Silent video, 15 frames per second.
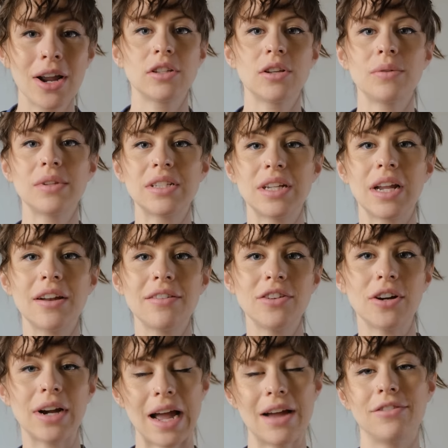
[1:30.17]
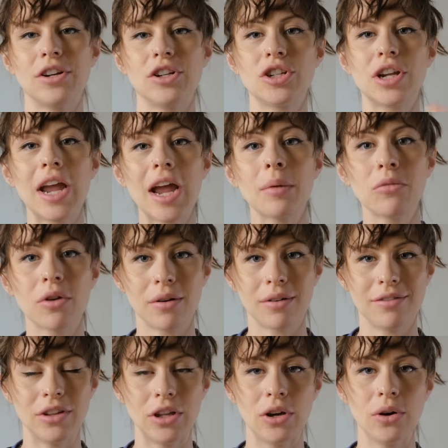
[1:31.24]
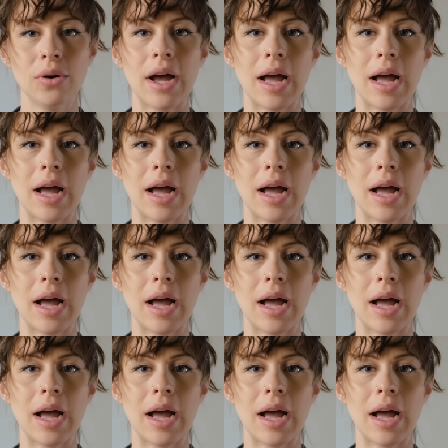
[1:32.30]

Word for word: So instead of your average camera review,